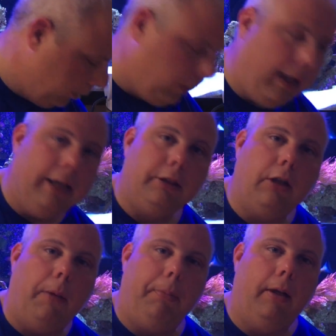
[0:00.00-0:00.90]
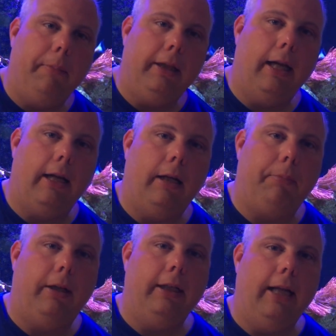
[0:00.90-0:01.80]
to go ahead and start plumbing that up
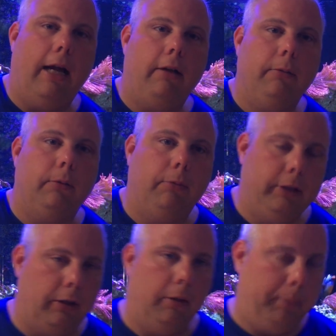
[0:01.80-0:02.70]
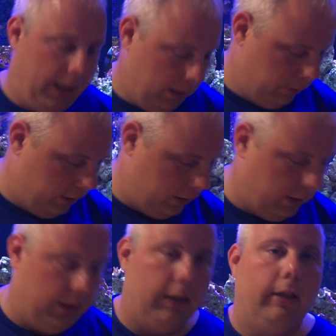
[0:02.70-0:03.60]
right now, and we'll return back with a